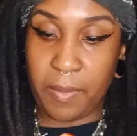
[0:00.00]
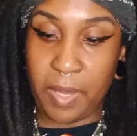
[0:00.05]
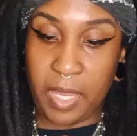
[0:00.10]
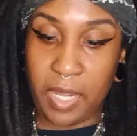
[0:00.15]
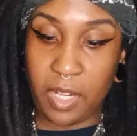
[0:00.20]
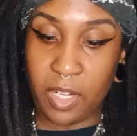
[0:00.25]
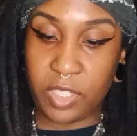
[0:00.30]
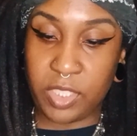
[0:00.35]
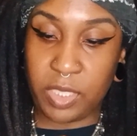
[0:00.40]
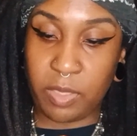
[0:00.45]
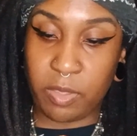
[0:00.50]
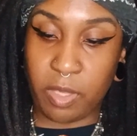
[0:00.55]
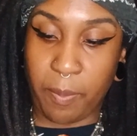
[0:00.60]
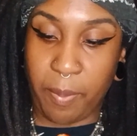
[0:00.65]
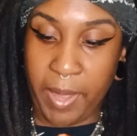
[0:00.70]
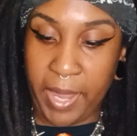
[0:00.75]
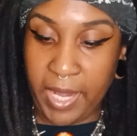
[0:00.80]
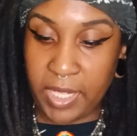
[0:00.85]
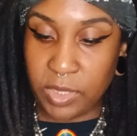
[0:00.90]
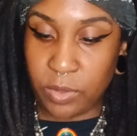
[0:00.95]
energy, the
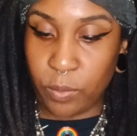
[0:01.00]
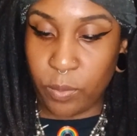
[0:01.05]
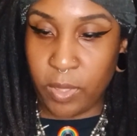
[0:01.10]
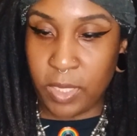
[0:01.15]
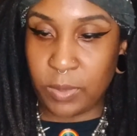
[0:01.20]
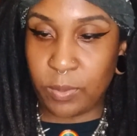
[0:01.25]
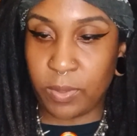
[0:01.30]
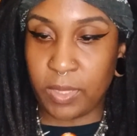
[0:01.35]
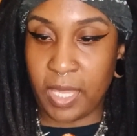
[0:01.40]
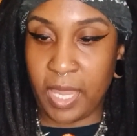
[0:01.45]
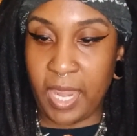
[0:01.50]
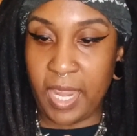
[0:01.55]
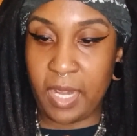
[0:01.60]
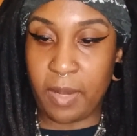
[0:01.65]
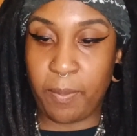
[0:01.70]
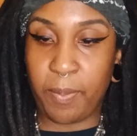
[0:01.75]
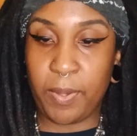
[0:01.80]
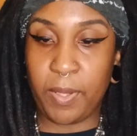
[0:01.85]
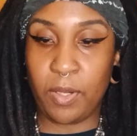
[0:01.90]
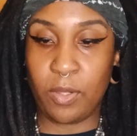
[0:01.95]
Page of Wands with the
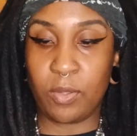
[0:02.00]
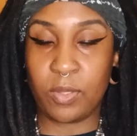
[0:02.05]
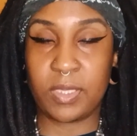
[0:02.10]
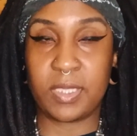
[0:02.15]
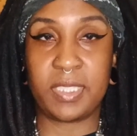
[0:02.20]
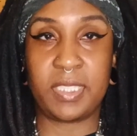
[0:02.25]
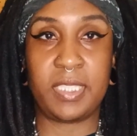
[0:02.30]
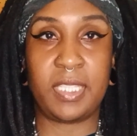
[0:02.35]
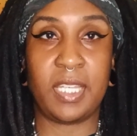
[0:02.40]
Eight of Pentacles,